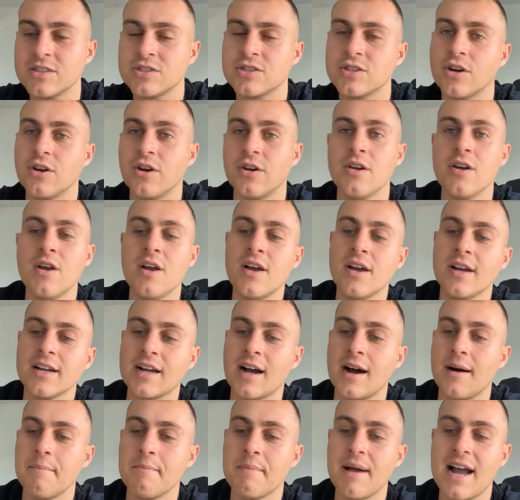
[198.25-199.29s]
so
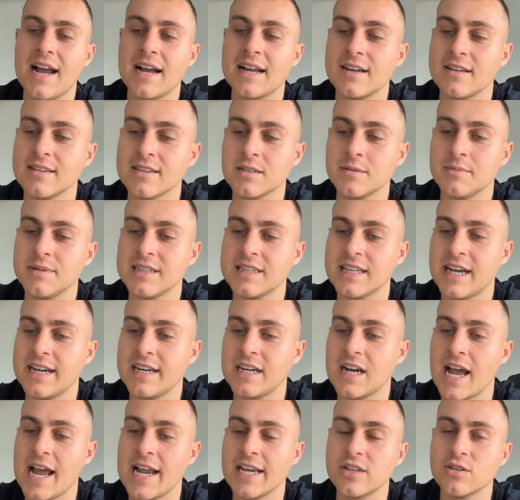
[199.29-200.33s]
come back a little bit later
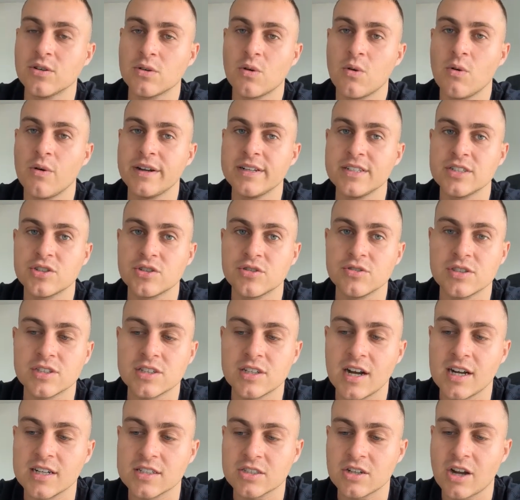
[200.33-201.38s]
and your coins should
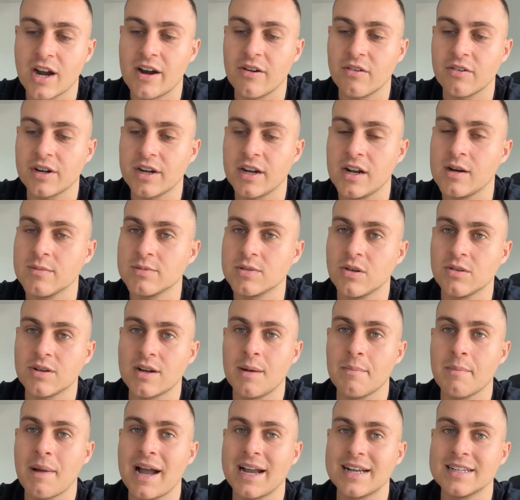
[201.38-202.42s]
start skyrocketing up. So I'll
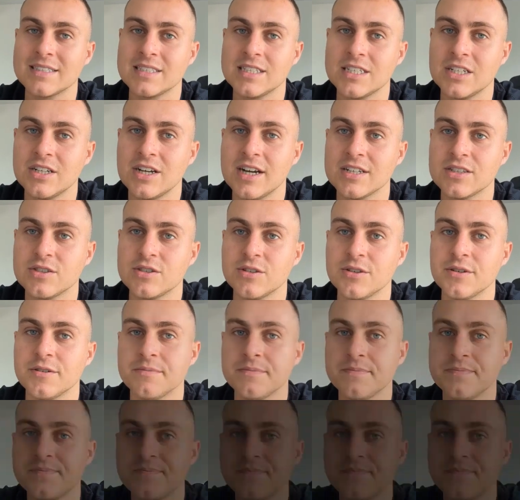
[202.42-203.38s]
come back and see you guys soon.